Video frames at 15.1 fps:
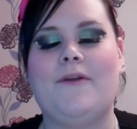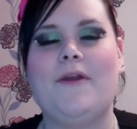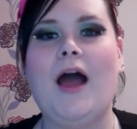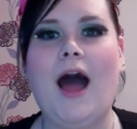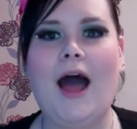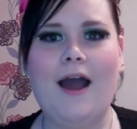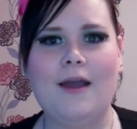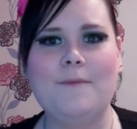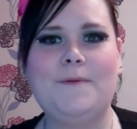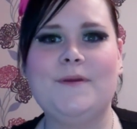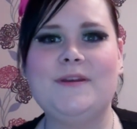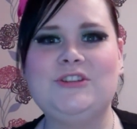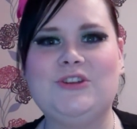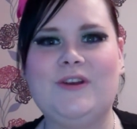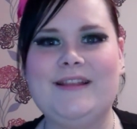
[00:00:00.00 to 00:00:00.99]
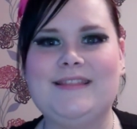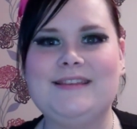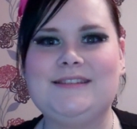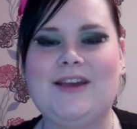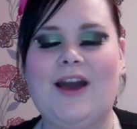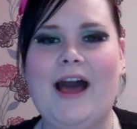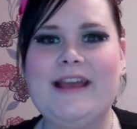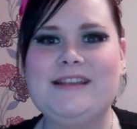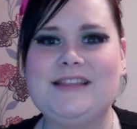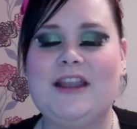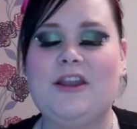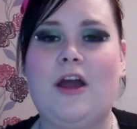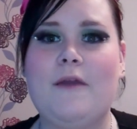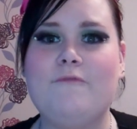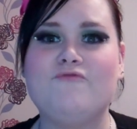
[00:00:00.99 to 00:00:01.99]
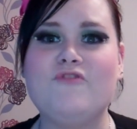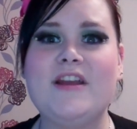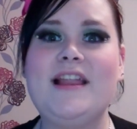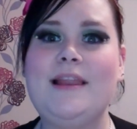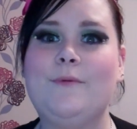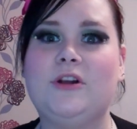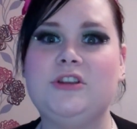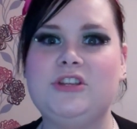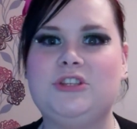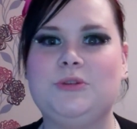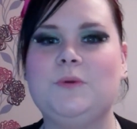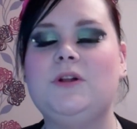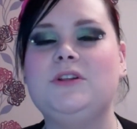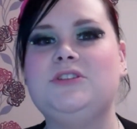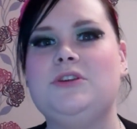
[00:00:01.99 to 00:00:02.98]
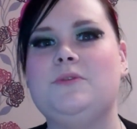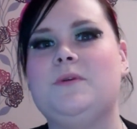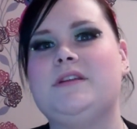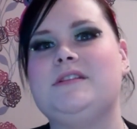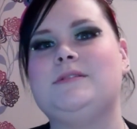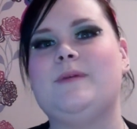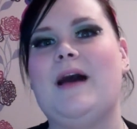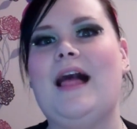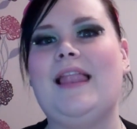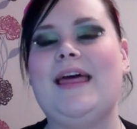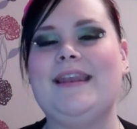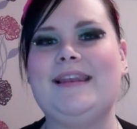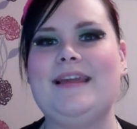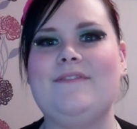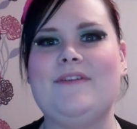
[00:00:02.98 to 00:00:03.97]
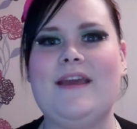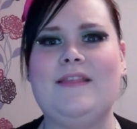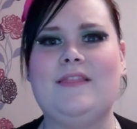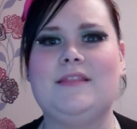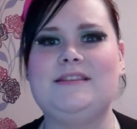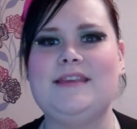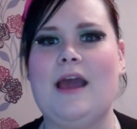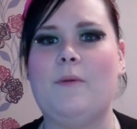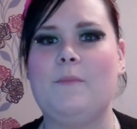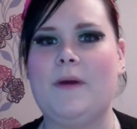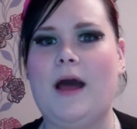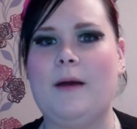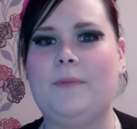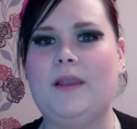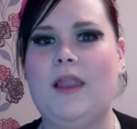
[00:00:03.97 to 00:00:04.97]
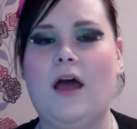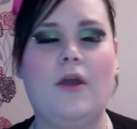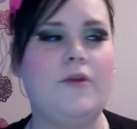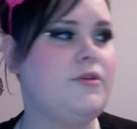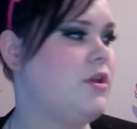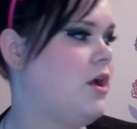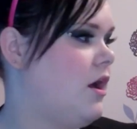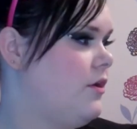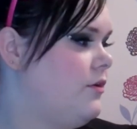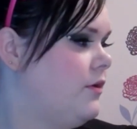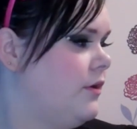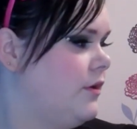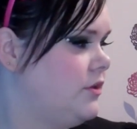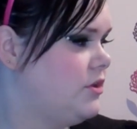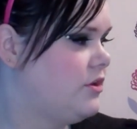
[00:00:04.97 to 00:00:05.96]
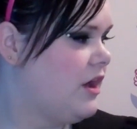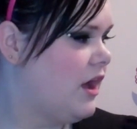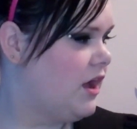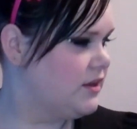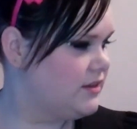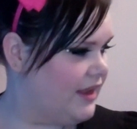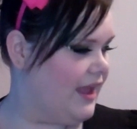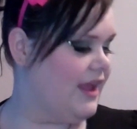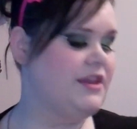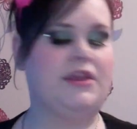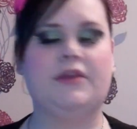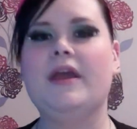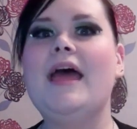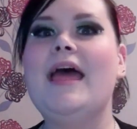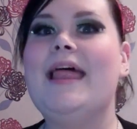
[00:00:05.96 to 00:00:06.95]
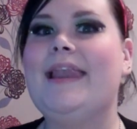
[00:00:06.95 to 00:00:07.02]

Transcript: I hope you enjoyed this, guys, and I really want you to all do one as well and leave it in the down bar below. No, you can't, can you?